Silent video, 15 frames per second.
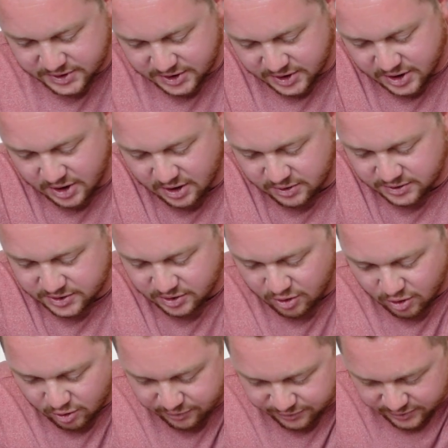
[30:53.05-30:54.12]
to go, so
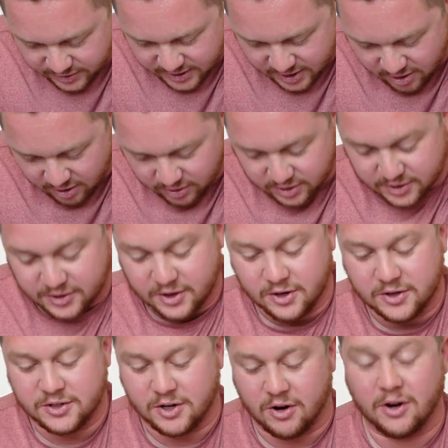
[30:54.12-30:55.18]
hopefully all of
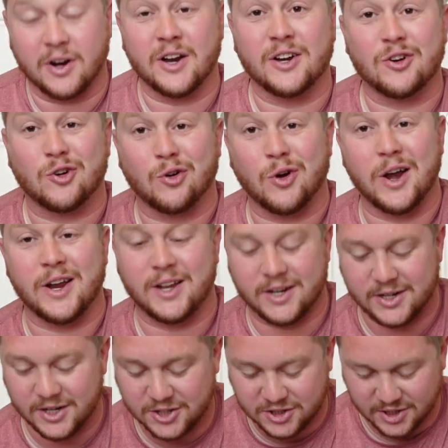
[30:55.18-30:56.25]
those are in great
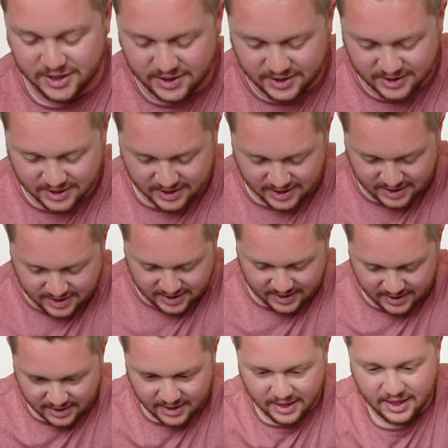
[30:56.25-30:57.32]
condition.
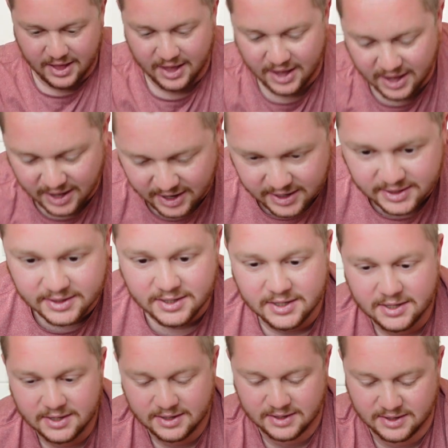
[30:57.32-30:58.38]
And
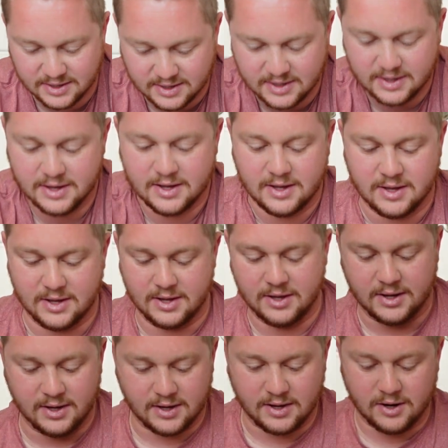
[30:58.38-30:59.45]

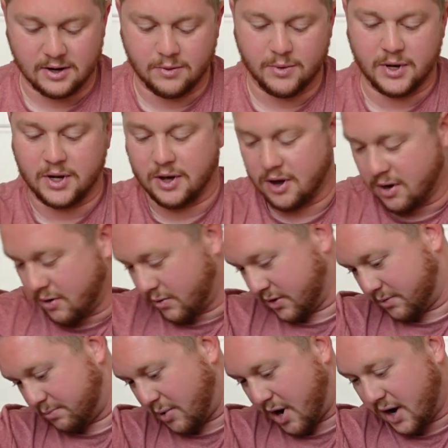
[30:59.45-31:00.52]
here we go
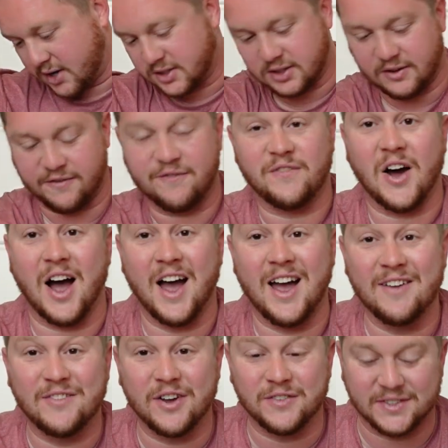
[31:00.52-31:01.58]
with box
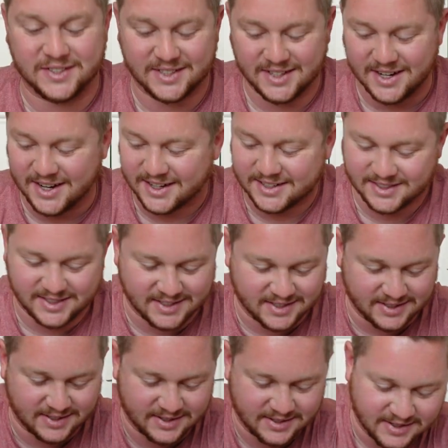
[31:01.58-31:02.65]
5 of 6.